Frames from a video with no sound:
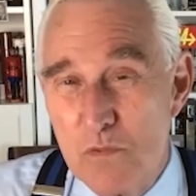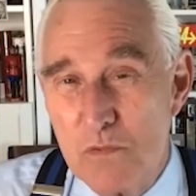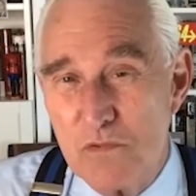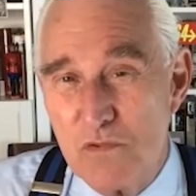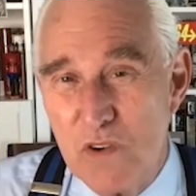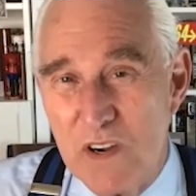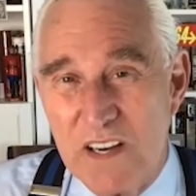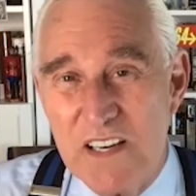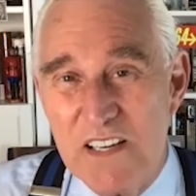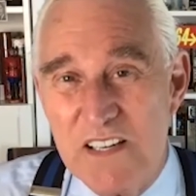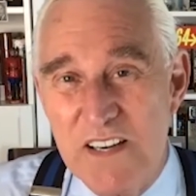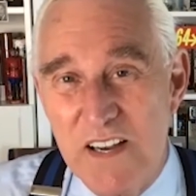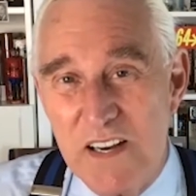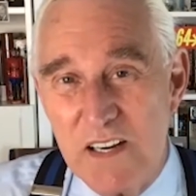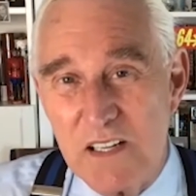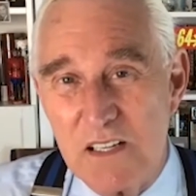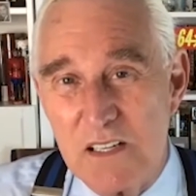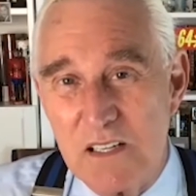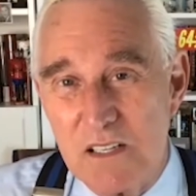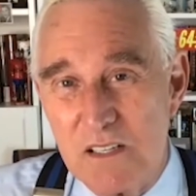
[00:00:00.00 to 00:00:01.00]
Tricky Dick,
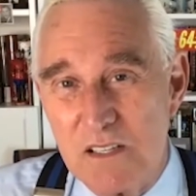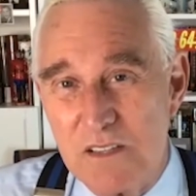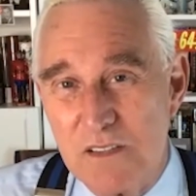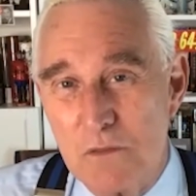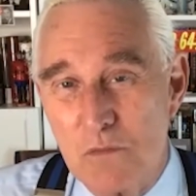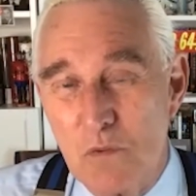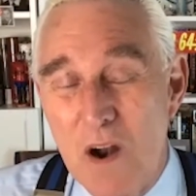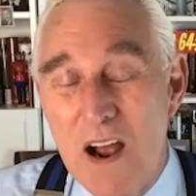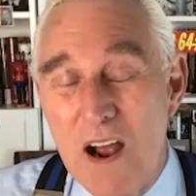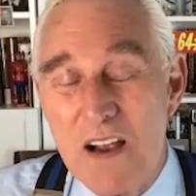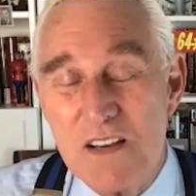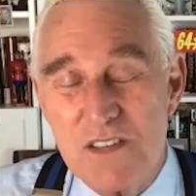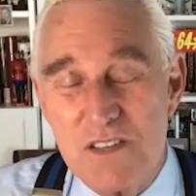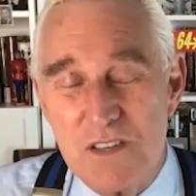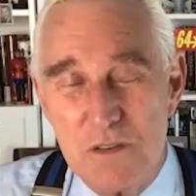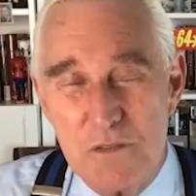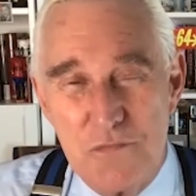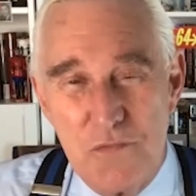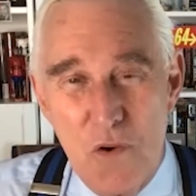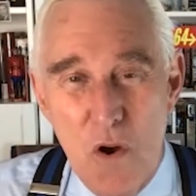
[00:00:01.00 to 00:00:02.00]
The Rise
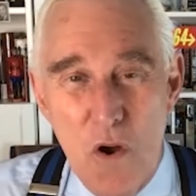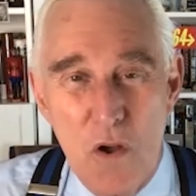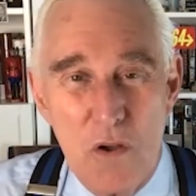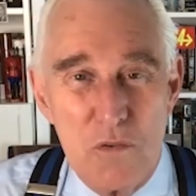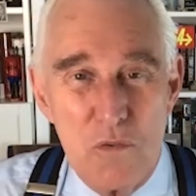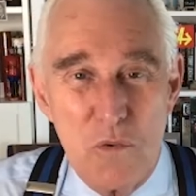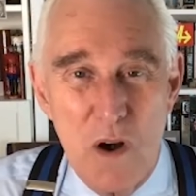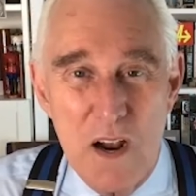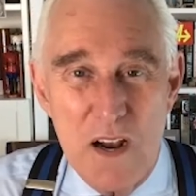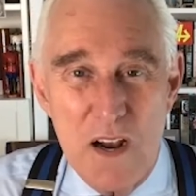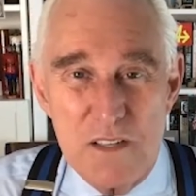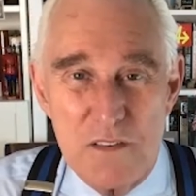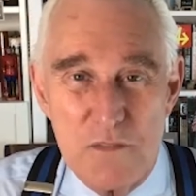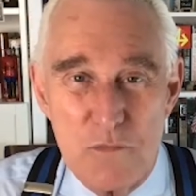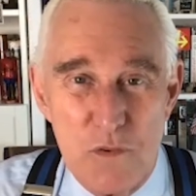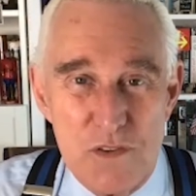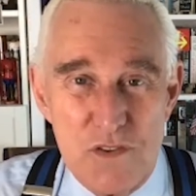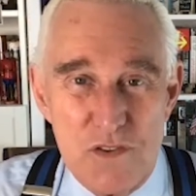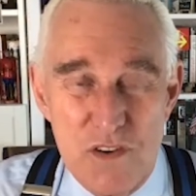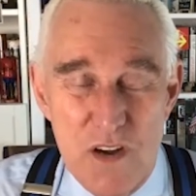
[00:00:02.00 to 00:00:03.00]
and Fall and Rise of
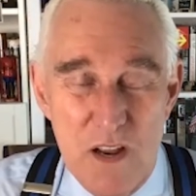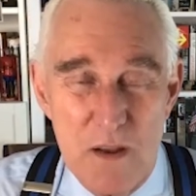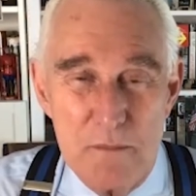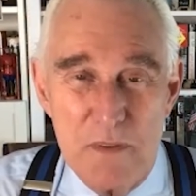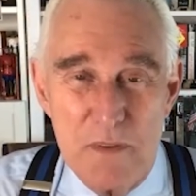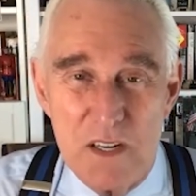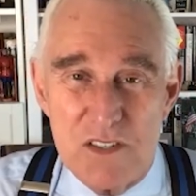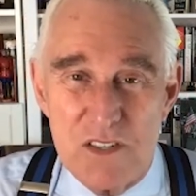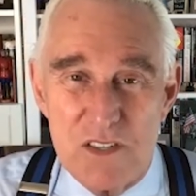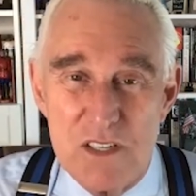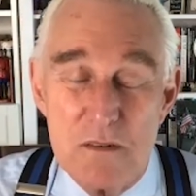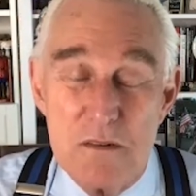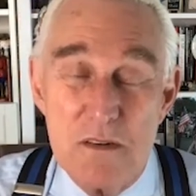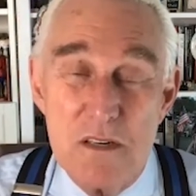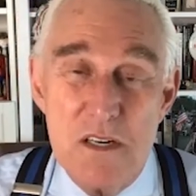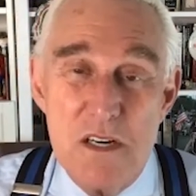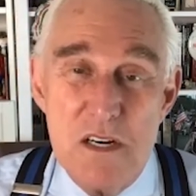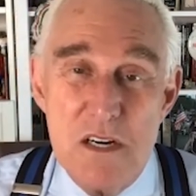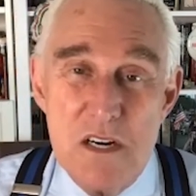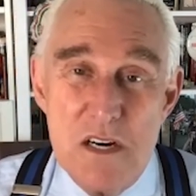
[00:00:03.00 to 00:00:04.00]
Richard M. Nixon.
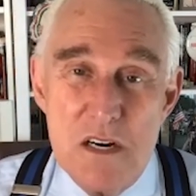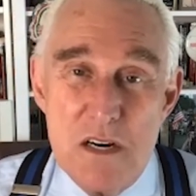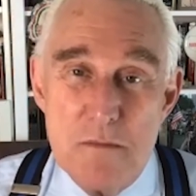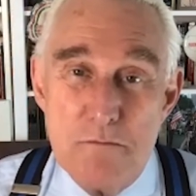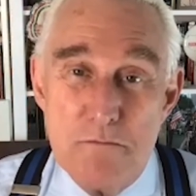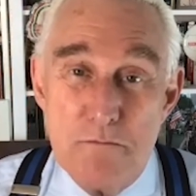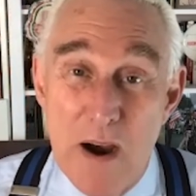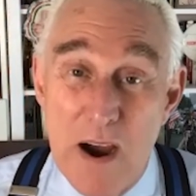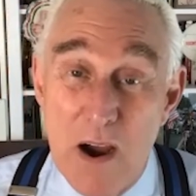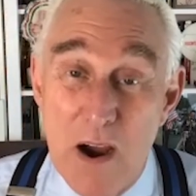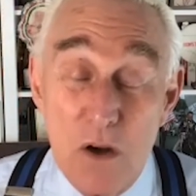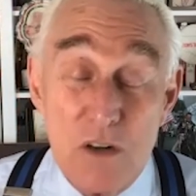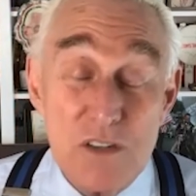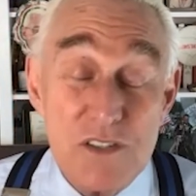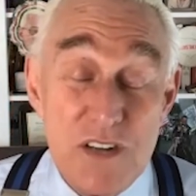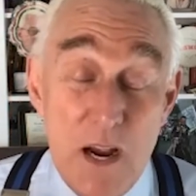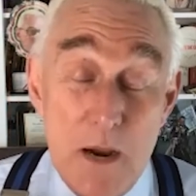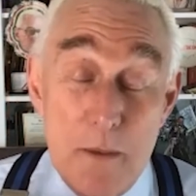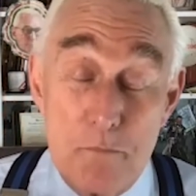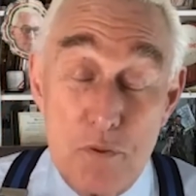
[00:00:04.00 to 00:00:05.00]
My
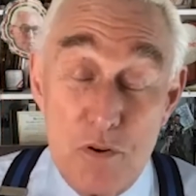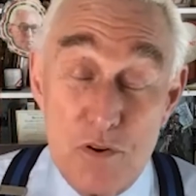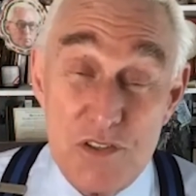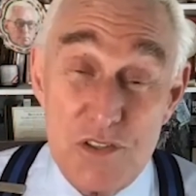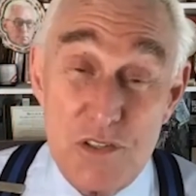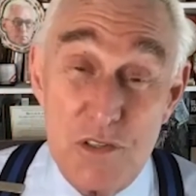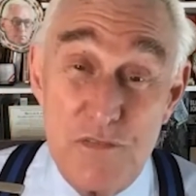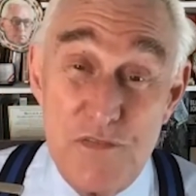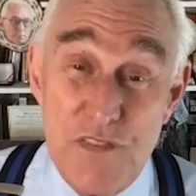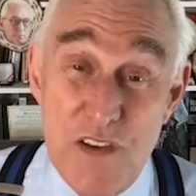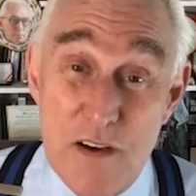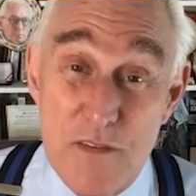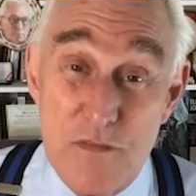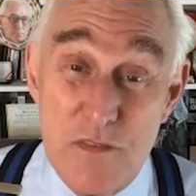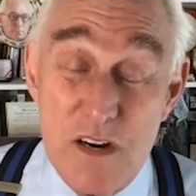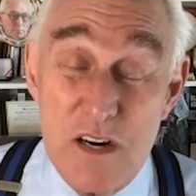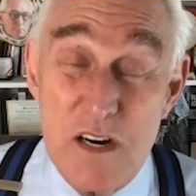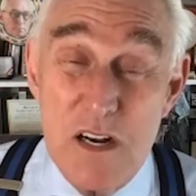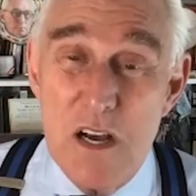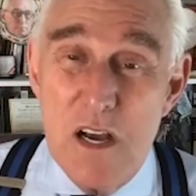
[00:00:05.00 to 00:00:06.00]
all-time personal
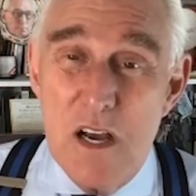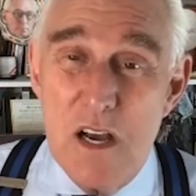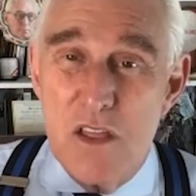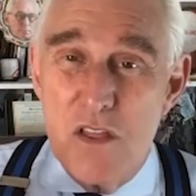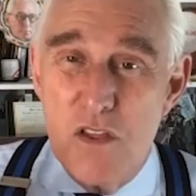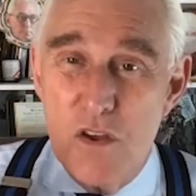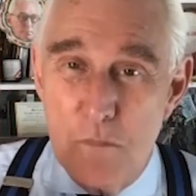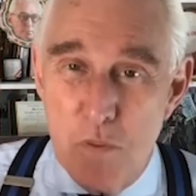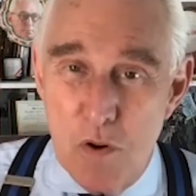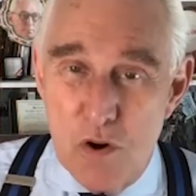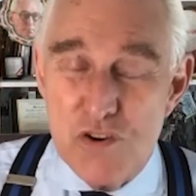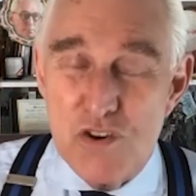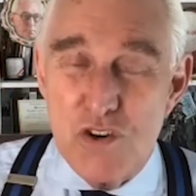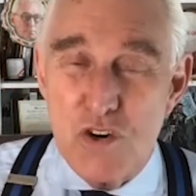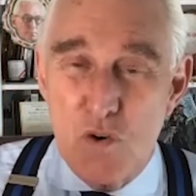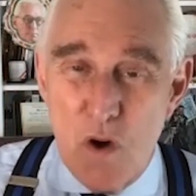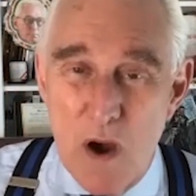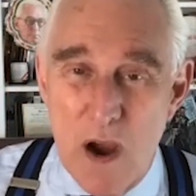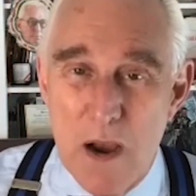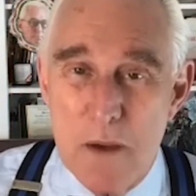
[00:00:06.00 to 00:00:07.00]
favorite, The Bush
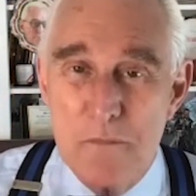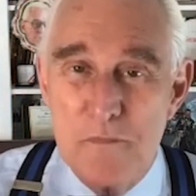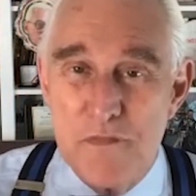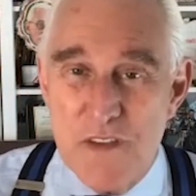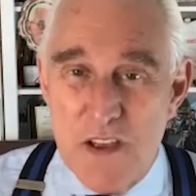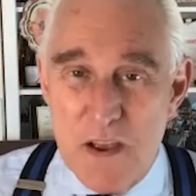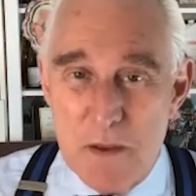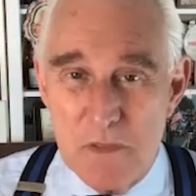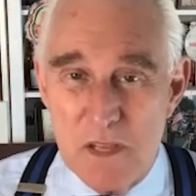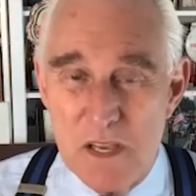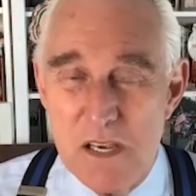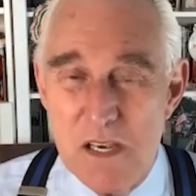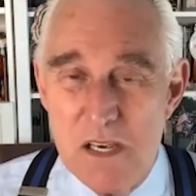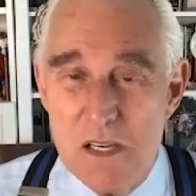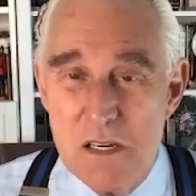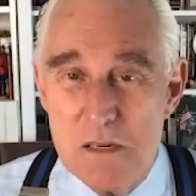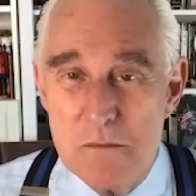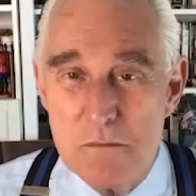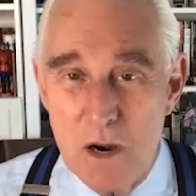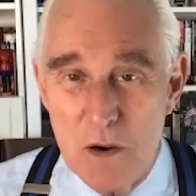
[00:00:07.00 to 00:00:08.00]
Crime Family
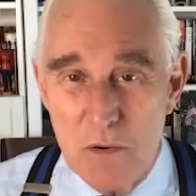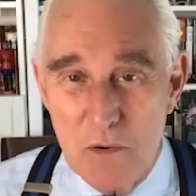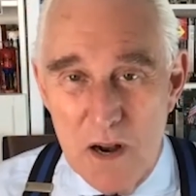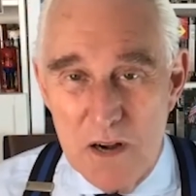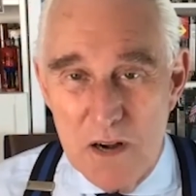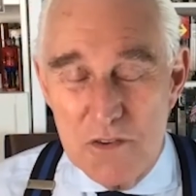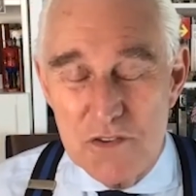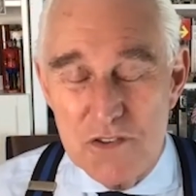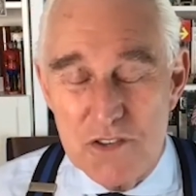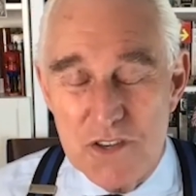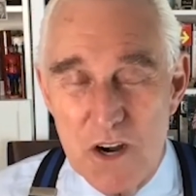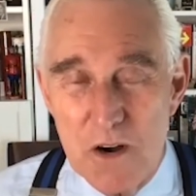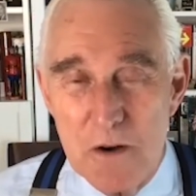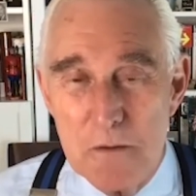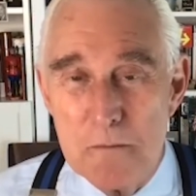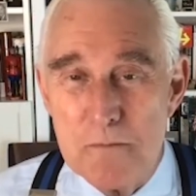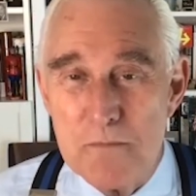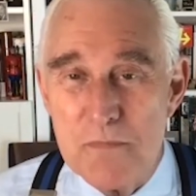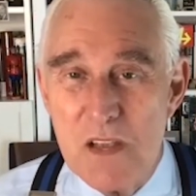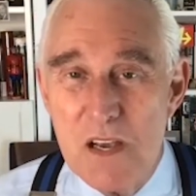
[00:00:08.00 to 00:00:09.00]
by Roger
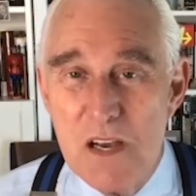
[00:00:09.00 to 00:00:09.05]
Stone.